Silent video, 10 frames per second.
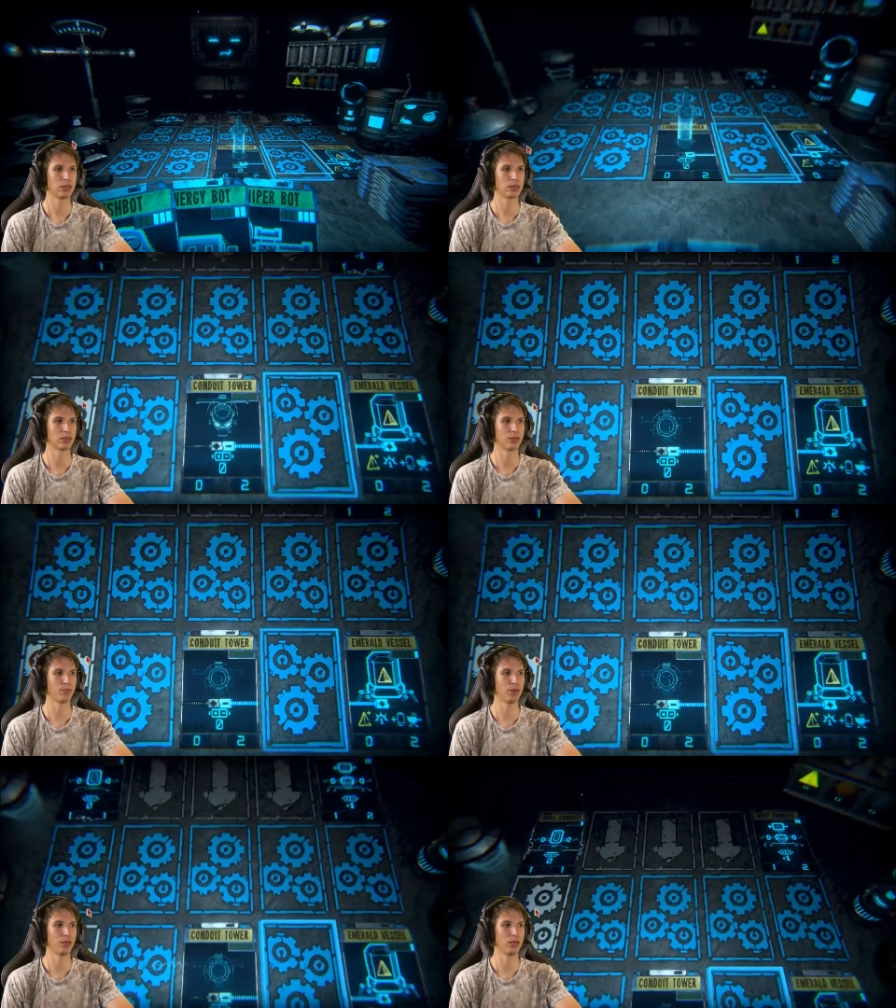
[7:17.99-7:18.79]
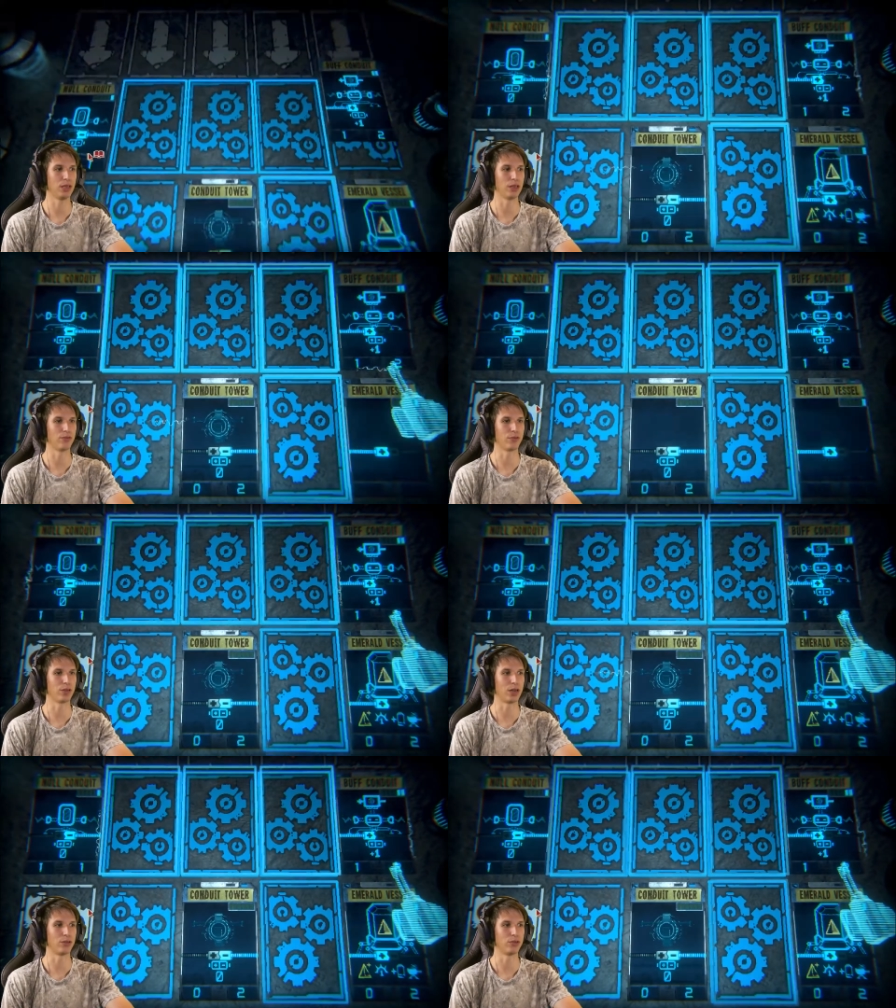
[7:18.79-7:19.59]
It's gonna be it for
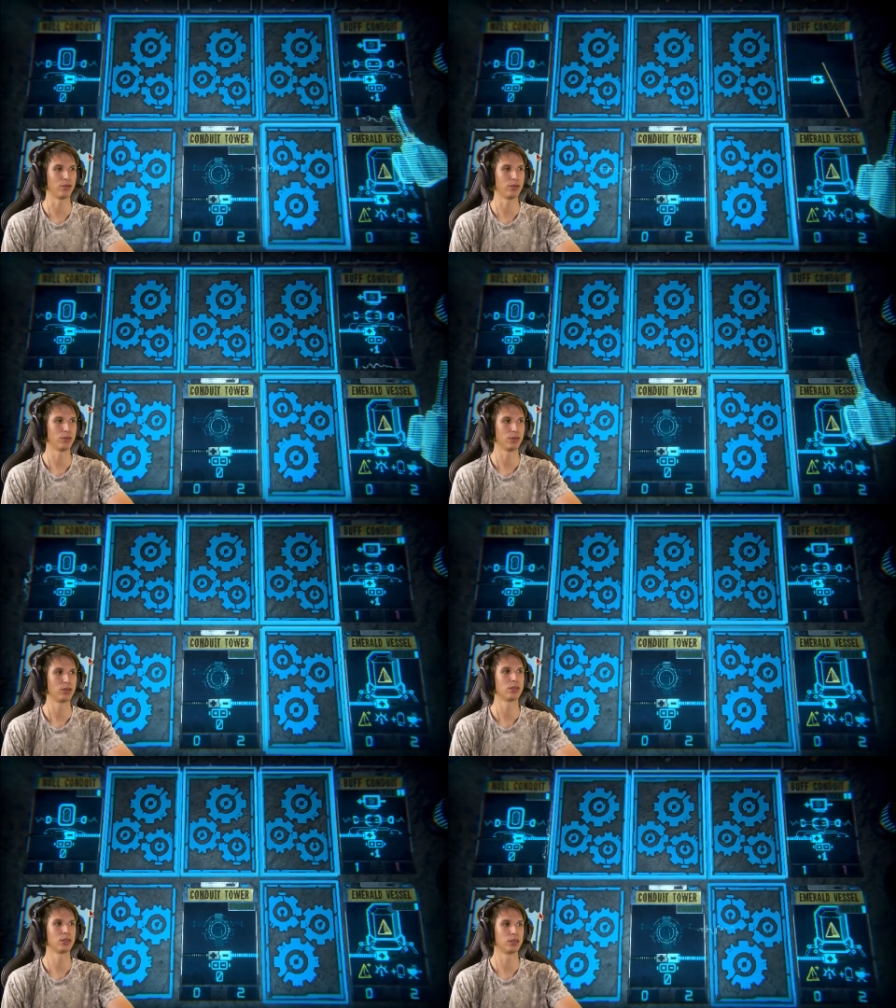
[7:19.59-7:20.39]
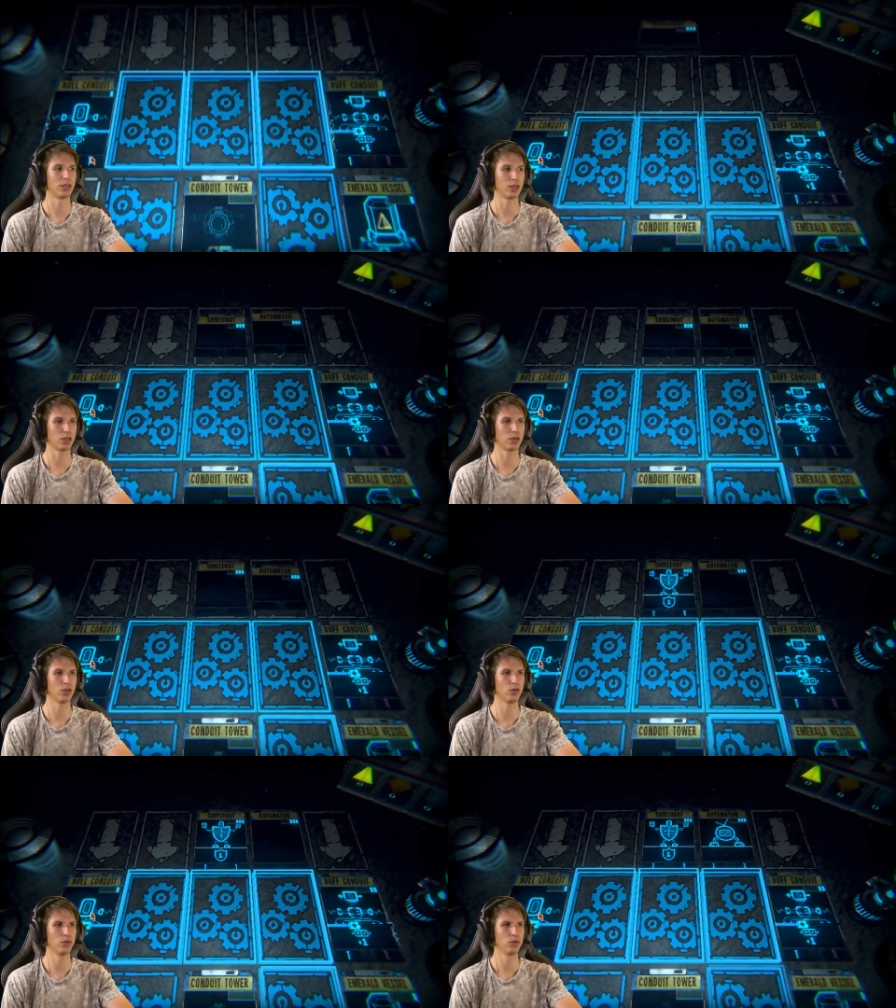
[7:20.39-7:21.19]
now. There you
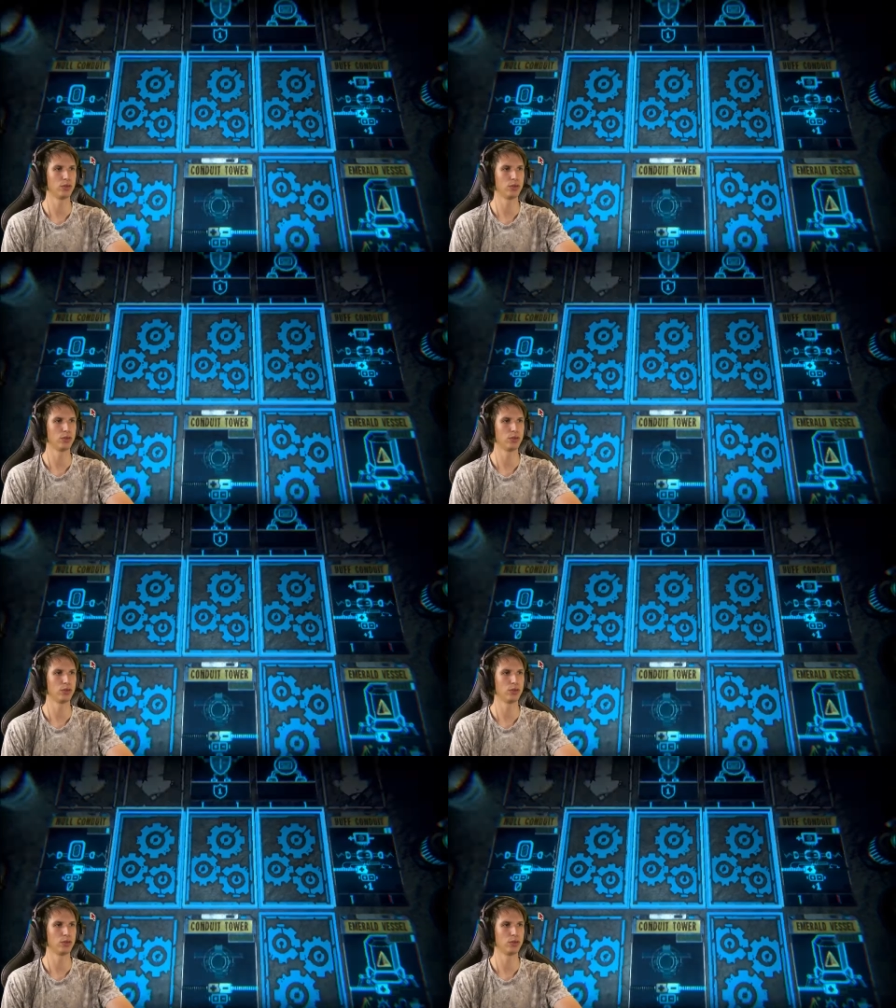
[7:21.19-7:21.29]
go.